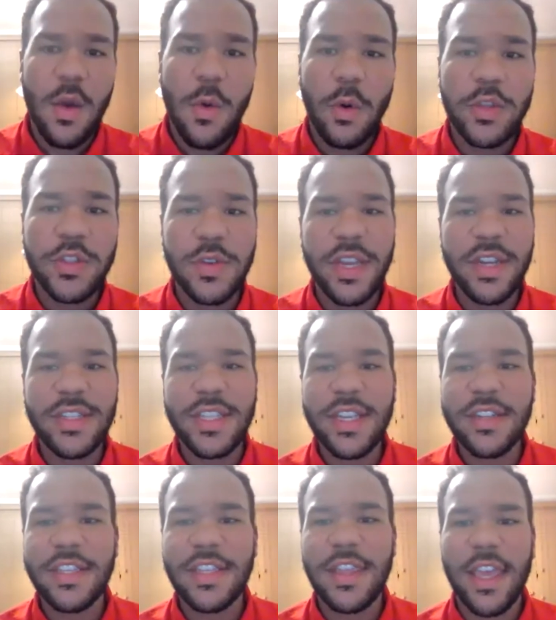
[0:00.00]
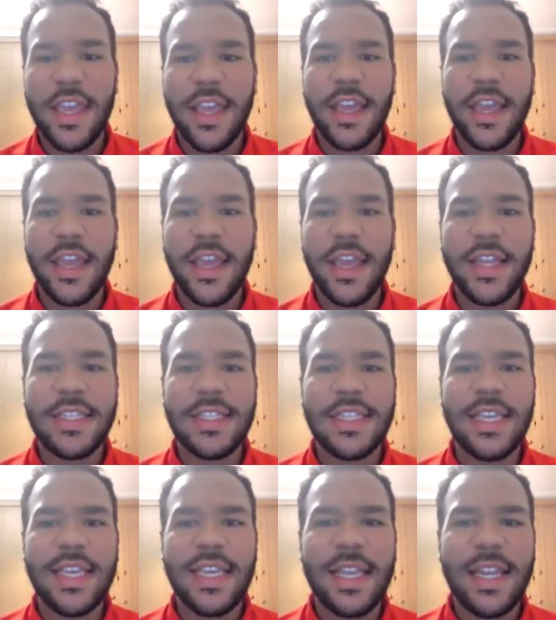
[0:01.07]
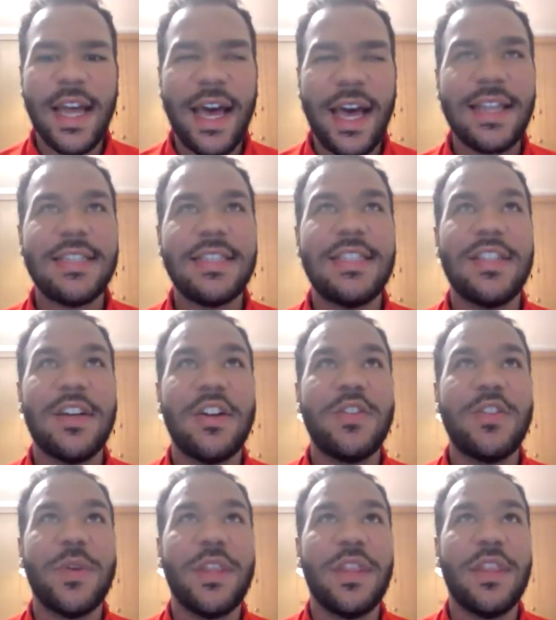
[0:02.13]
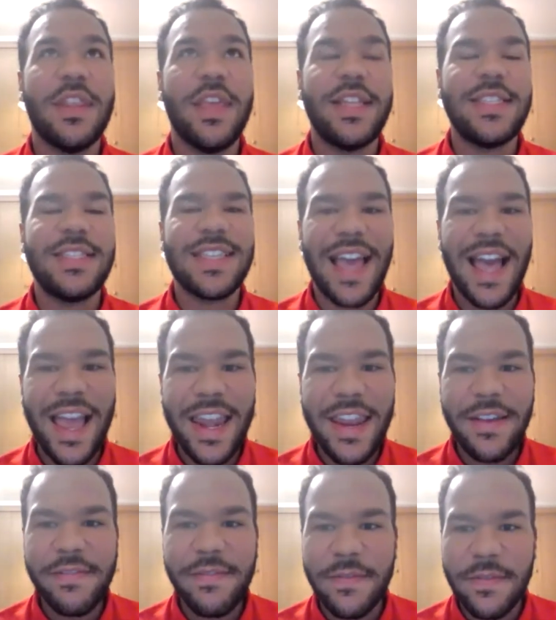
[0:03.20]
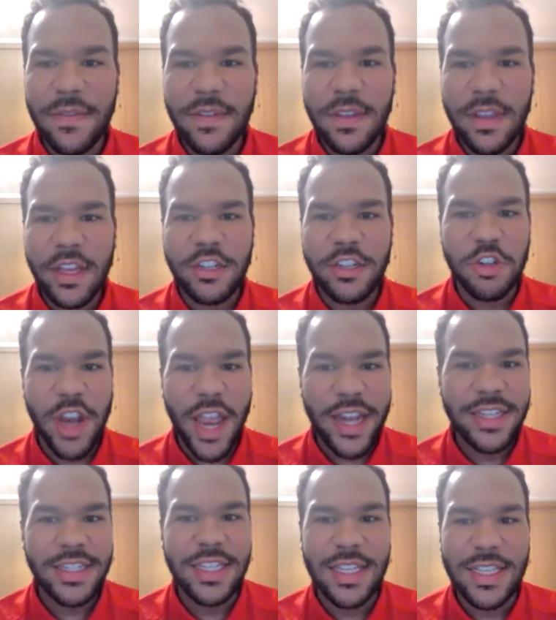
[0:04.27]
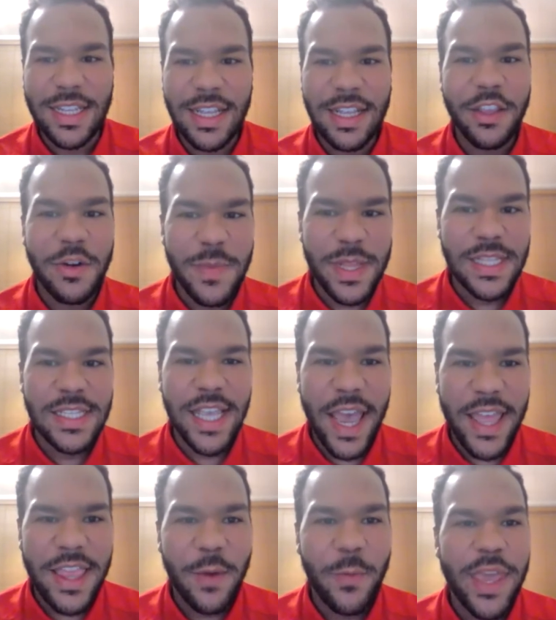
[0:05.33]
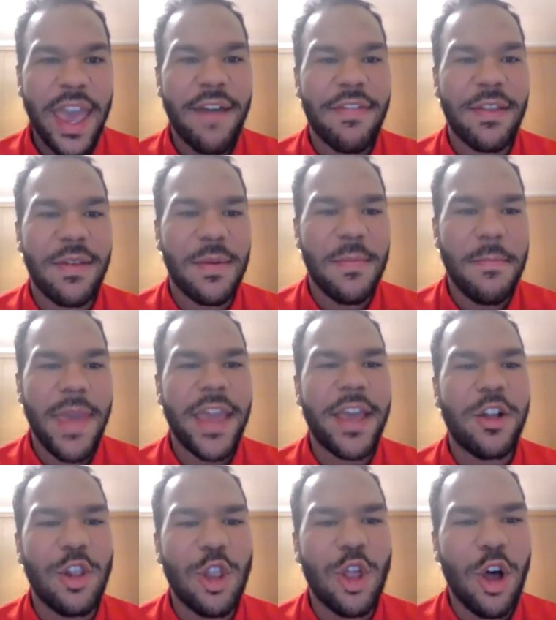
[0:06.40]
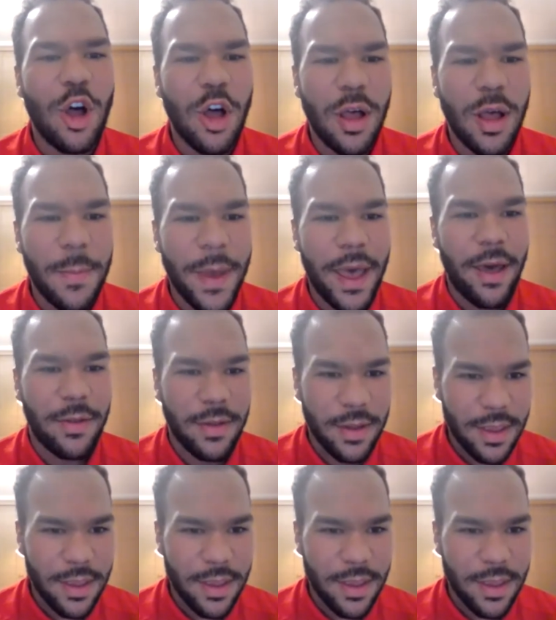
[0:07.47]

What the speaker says: Well, so here's the thing. It honestly starts with, it's kind of a tragedy, a little bit sad that we have to make a law about